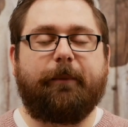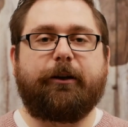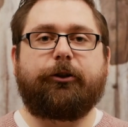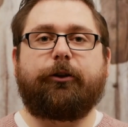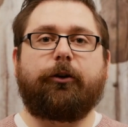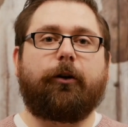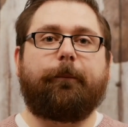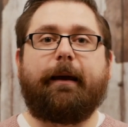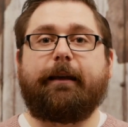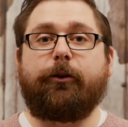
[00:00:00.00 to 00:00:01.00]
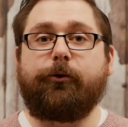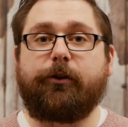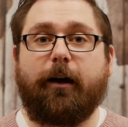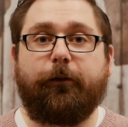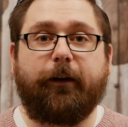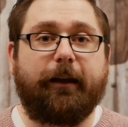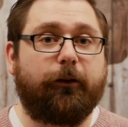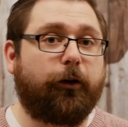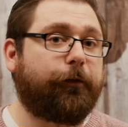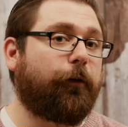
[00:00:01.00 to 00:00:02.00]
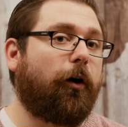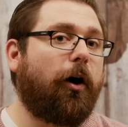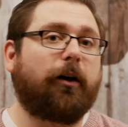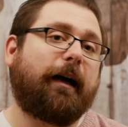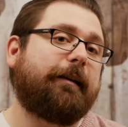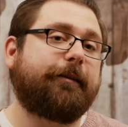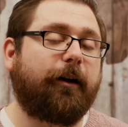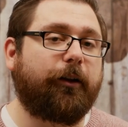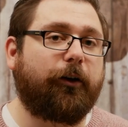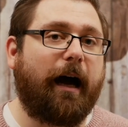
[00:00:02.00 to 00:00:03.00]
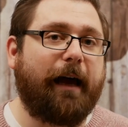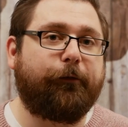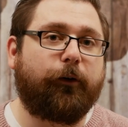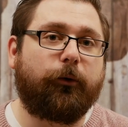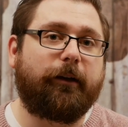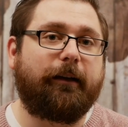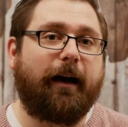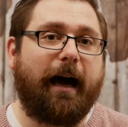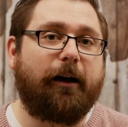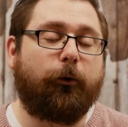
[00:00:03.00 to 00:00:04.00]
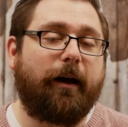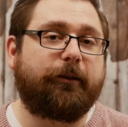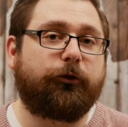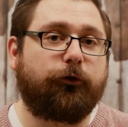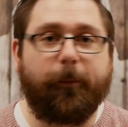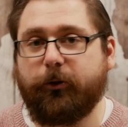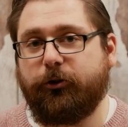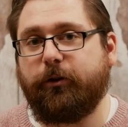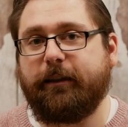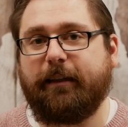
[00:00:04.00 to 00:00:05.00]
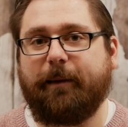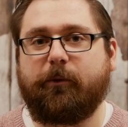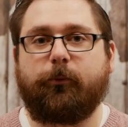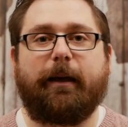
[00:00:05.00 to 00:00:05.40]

Make sure to go to Make Use Of and look for all kinds of other iPhone and iOS troubleshooting tips.